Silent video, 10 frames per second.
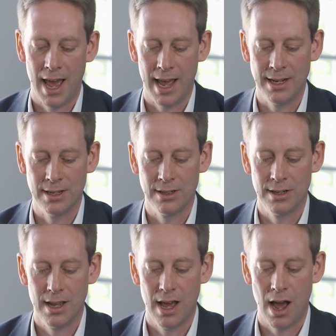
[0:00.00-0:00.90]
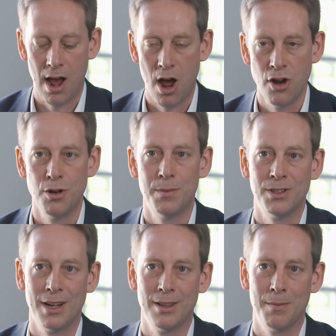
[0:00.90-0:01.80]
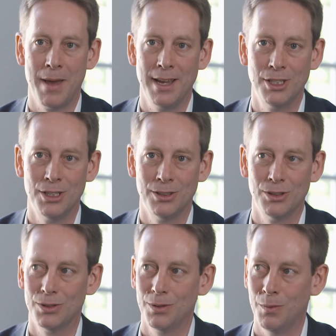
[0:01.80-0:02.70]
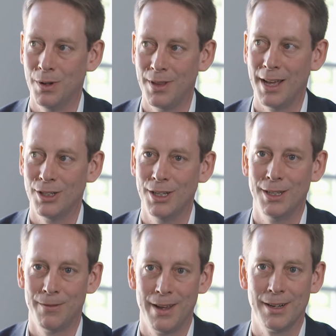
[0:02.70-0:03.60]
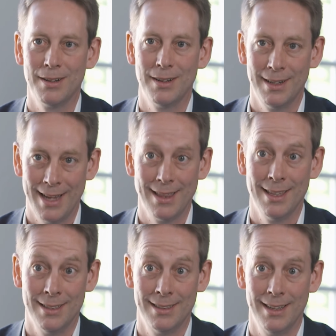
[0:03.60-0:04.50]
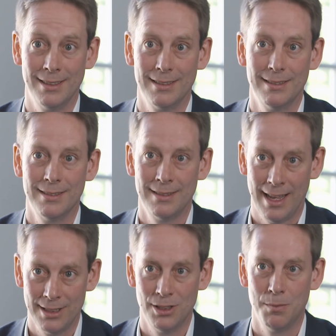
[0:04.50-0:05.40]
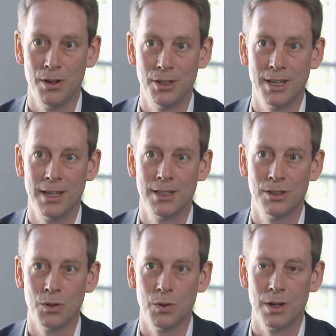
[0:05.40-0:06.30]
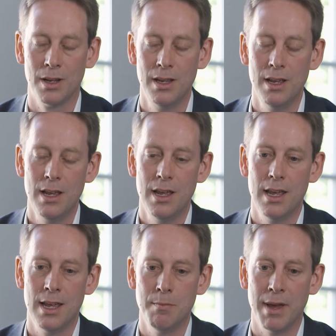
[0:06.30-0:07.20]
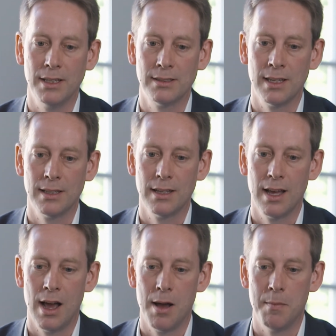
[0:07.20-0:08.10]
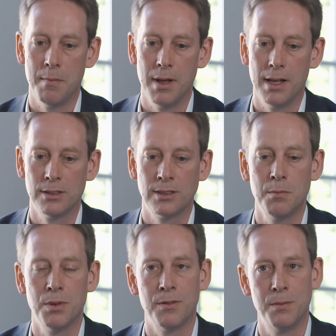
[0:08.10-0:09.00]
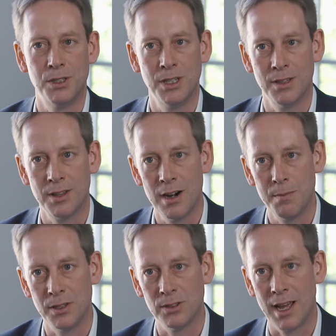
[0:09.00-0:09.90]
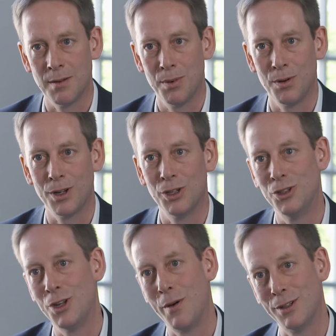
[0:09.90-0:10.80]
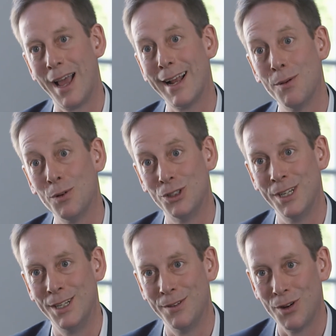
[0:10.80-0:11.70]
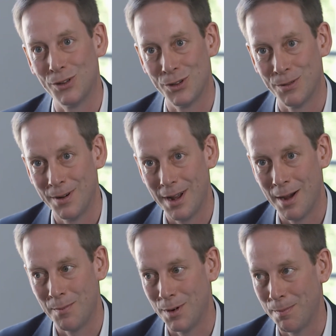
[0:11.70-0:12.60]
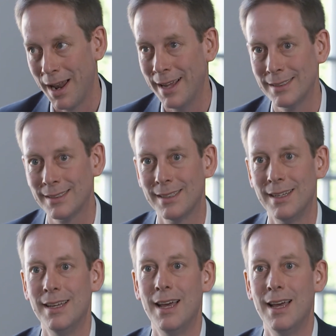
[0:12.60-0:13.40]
and 100% of the patients with that gene defect get the disease. That is a monogenic disorder. It makes it simple from a gene therapy standpoint because you know exactly what gene you've got to replace,